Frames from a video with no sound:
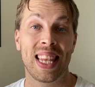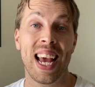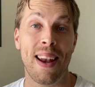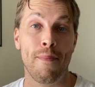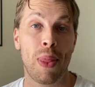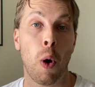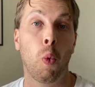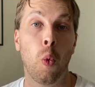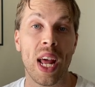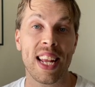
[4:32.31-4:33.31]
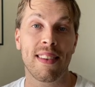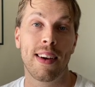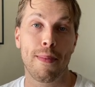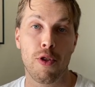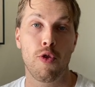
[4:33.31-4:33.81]
then when it
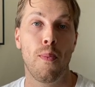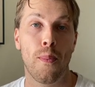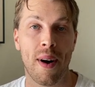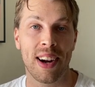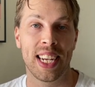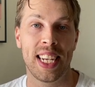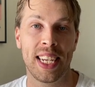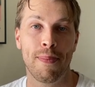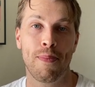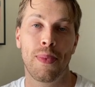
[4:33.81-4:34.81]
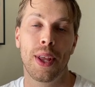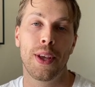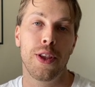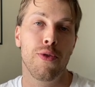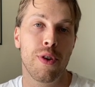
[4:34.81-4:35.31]
comes to marketing,
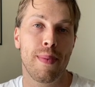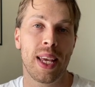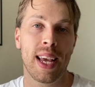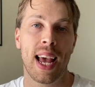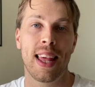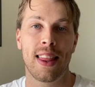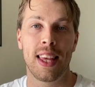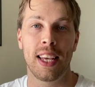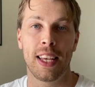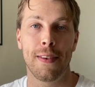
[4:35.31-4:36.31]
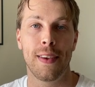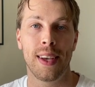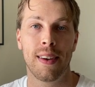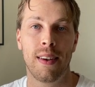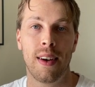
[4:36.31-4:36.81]
Udemy and
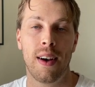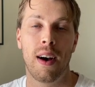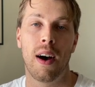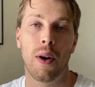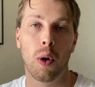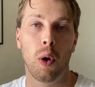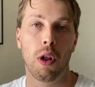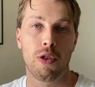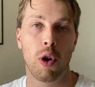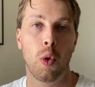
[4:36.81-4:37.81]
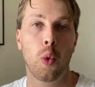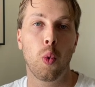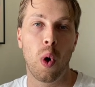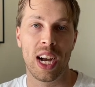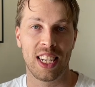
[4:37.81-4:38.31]
Thinkific are also
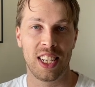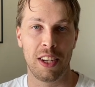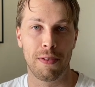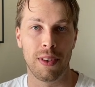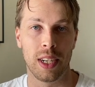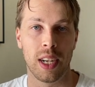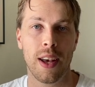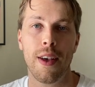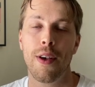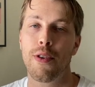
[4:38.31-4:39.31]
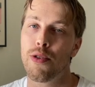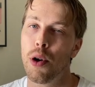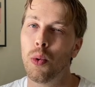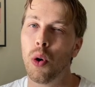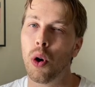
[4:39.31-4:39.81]
quite different.
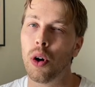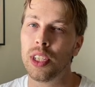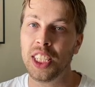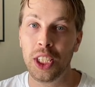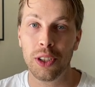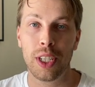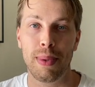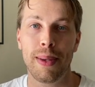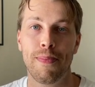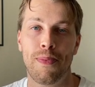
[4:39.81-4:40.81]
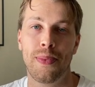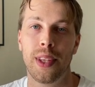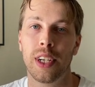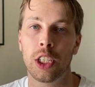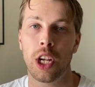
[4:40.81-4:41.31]
So on Udemy, you
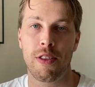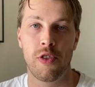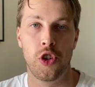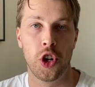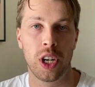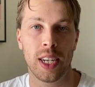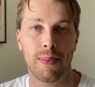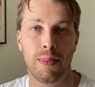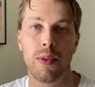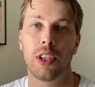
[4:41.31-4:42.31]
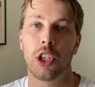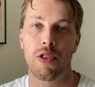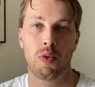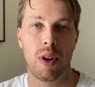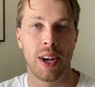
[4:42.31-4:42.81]
can just join, you can
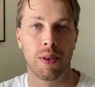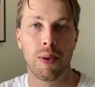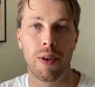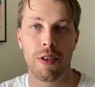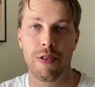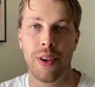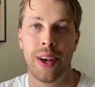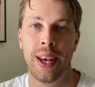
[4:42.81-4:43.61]
just create a course,